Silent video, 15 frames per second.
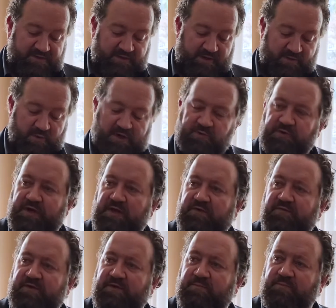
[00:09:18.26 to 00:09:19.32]
you got quite creative
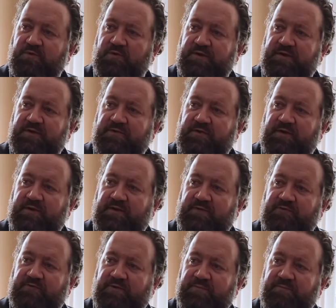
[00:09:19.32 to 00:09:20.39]
in employing
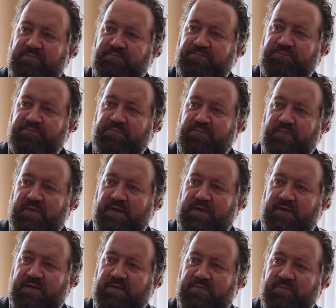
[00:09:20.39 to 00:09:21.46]
some
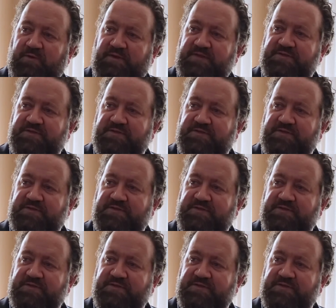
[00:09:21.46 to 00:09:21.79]
police